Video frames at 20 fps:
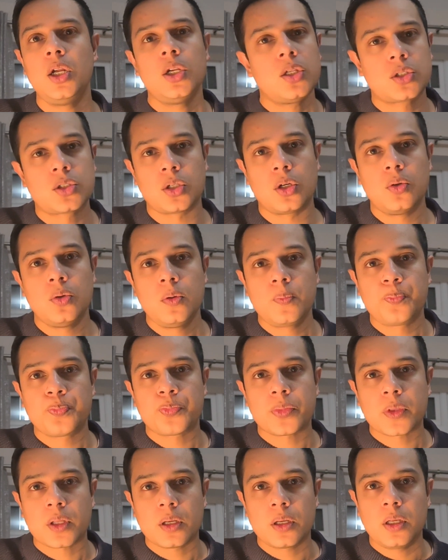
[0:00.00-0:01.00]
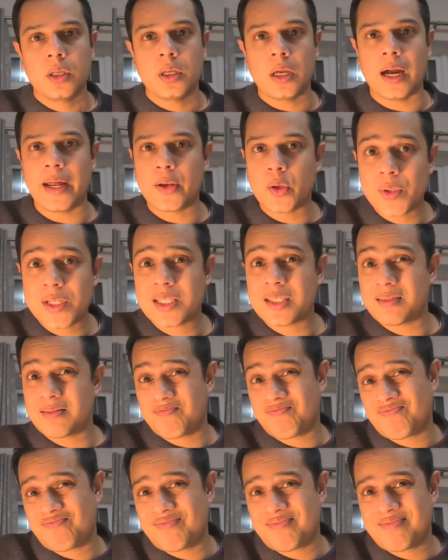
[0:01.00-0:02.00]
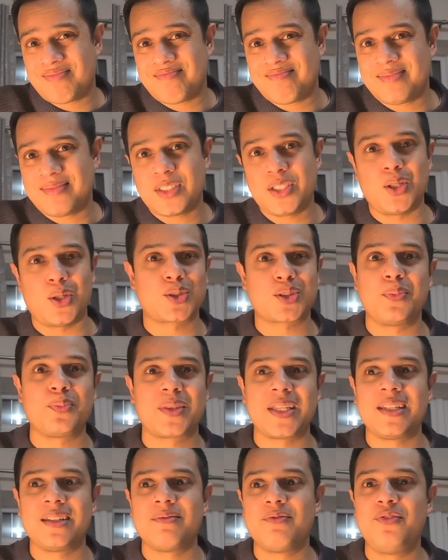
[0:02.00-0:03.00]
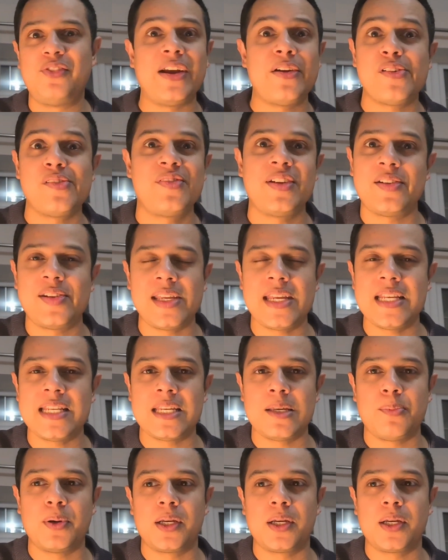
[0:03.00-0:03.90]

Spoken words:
So I know it's something very easy,